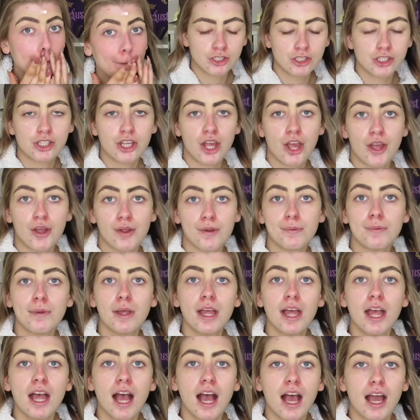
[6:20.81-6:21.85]
So
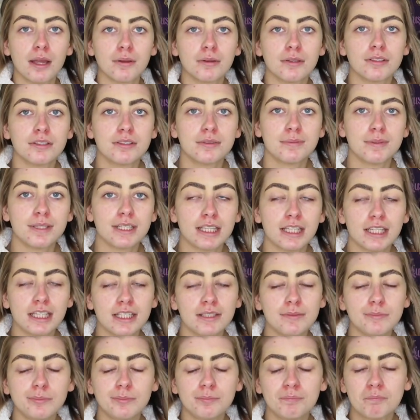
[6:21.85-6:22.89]
I'm going to
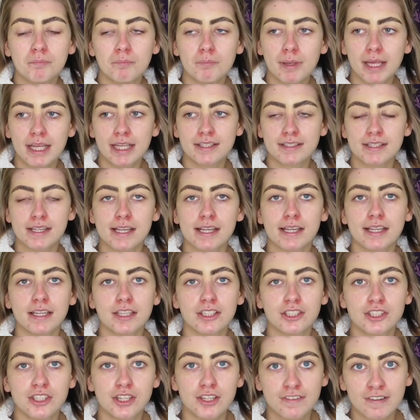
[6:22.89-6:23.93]
be
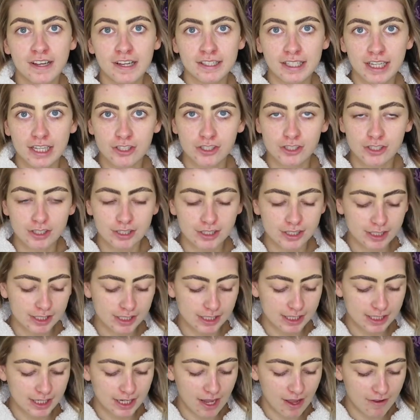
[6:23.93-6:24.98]
mixing two
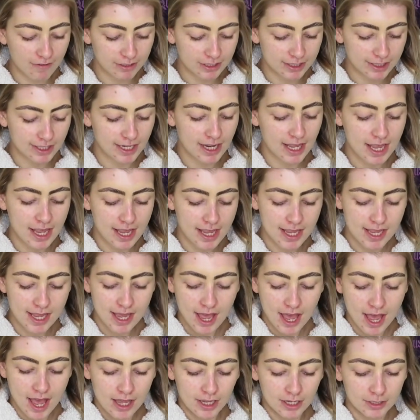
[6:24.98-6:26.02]
foundations together today.
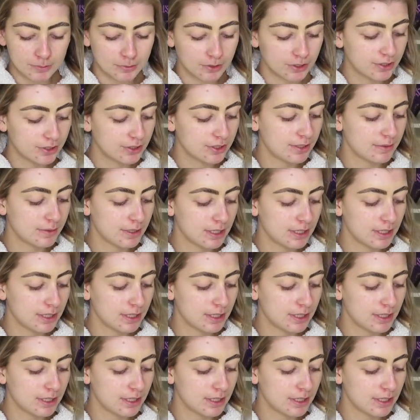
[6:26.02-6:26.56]
I'm going to be